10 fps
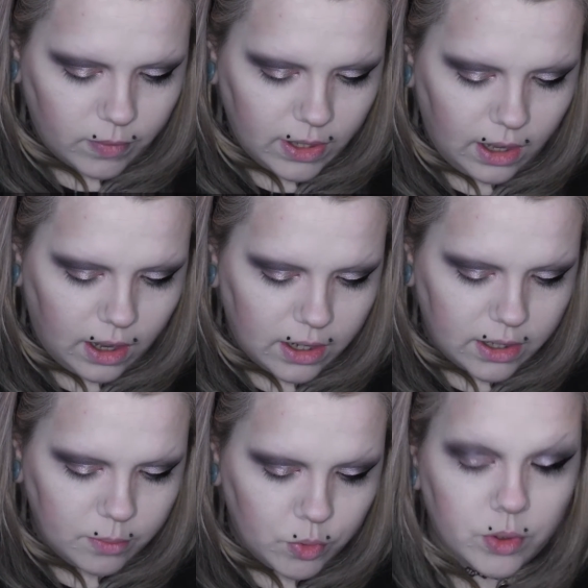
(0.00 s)
I'm
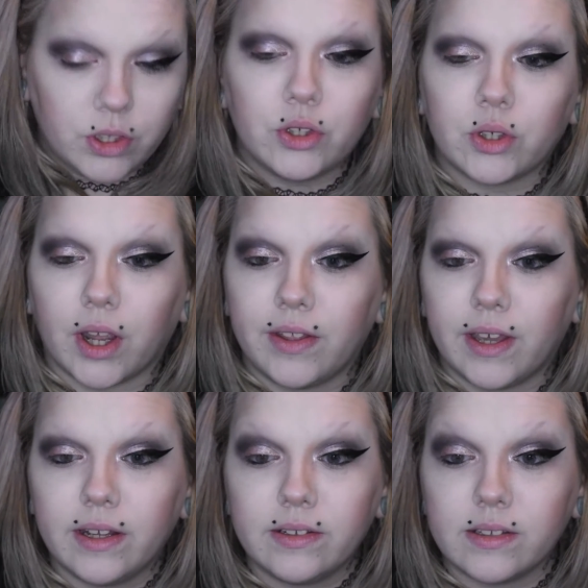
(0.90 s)
going to try that.
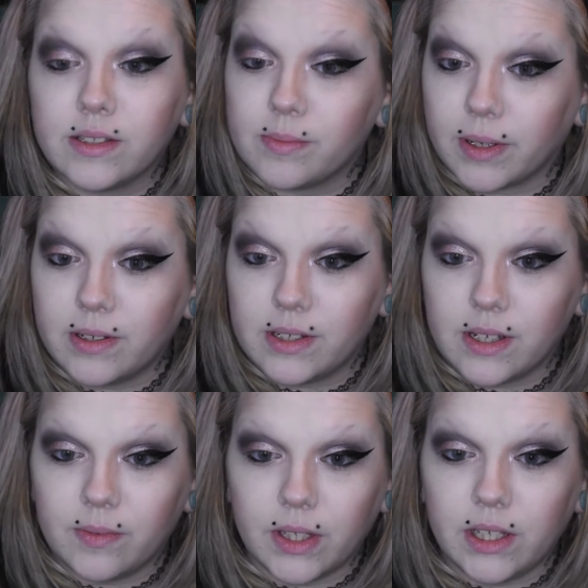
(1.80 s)
It's relatively,
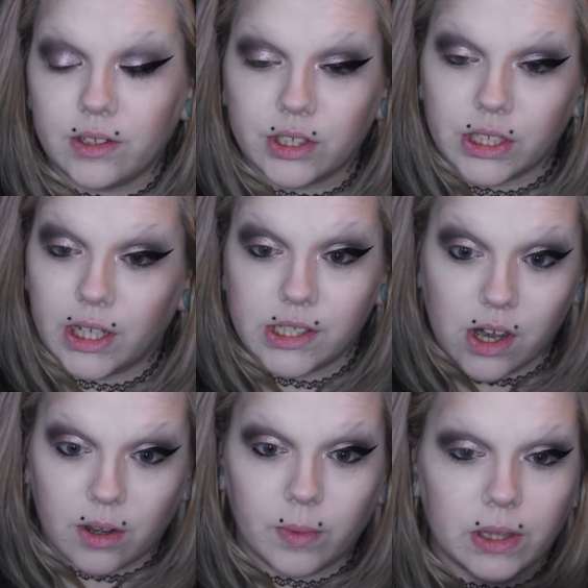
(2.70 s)
usually I start with
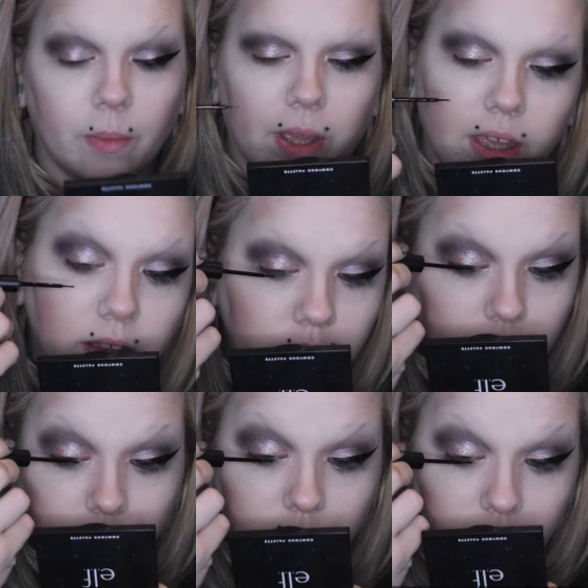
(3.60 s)
the wing,
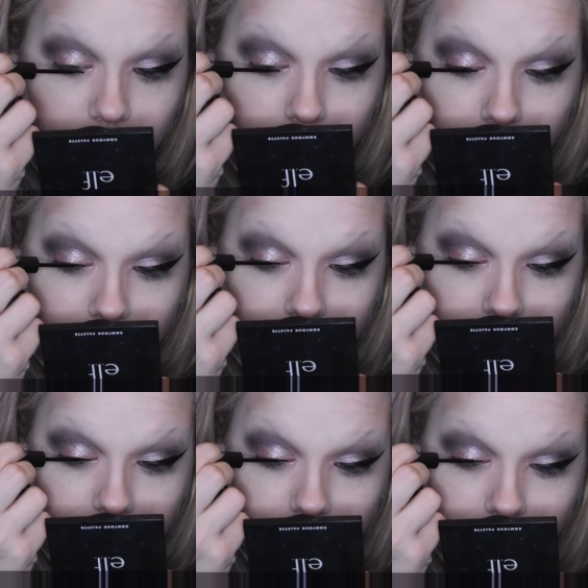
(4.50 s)
but
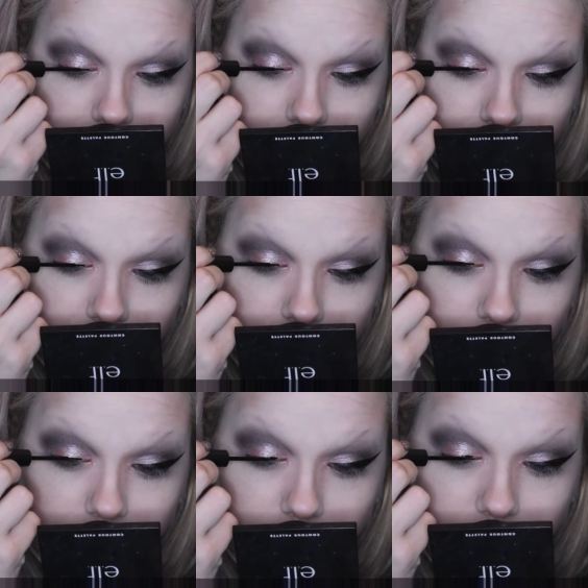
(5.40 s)
just try it out
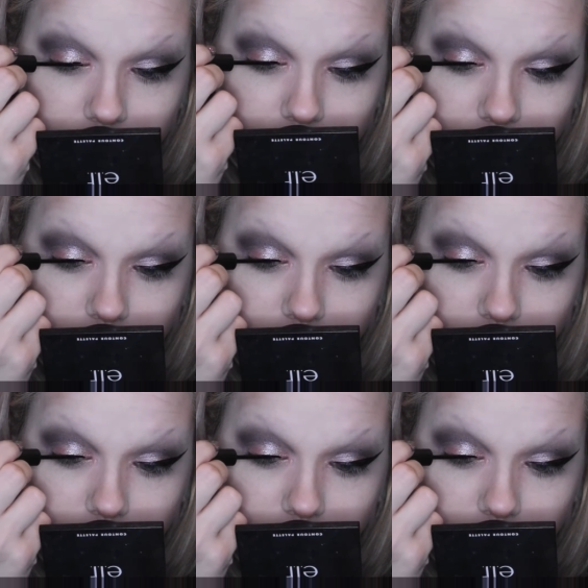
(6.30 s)
today.